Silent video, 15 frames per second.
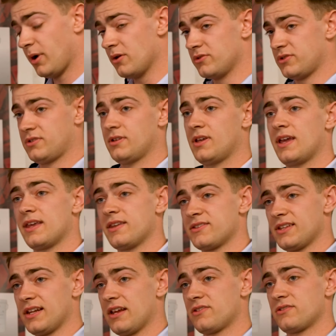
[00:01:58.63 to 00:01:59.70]

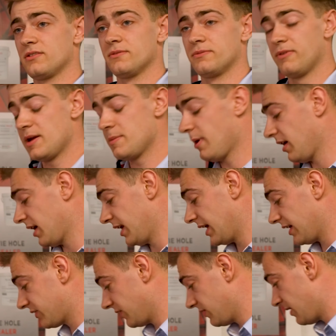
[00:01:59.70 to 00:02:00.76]
post-installation of rebar
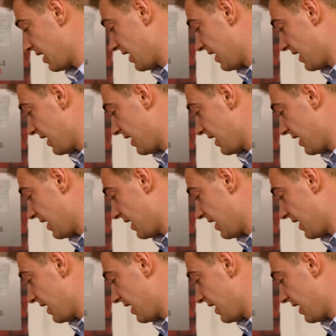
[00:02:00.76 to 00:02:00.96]
connection.